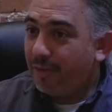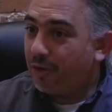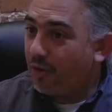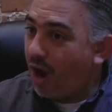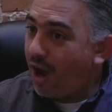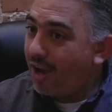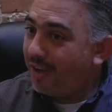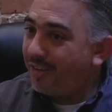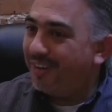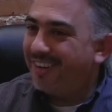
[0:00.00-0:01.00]
you'll cry,
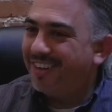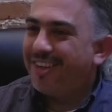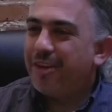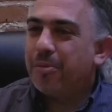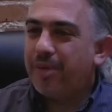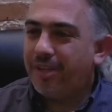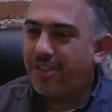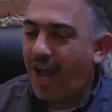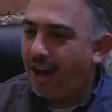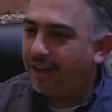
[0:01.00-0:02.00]
you'll be
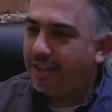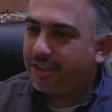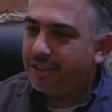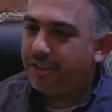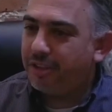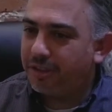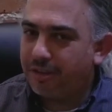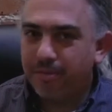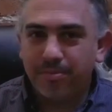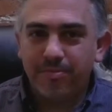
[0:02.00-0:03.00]
challenged,
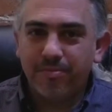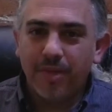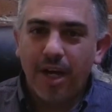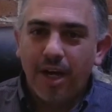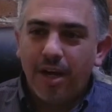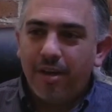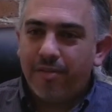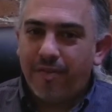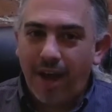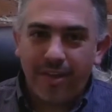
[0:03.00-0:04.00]
you'll
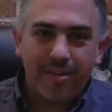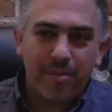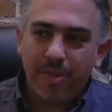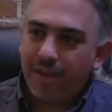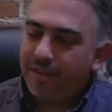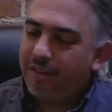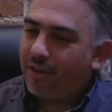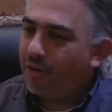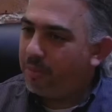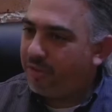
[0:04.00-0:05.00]
find some things that
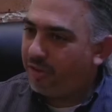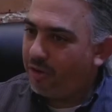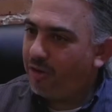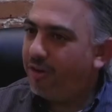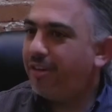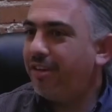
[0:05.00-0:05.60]
are absurd.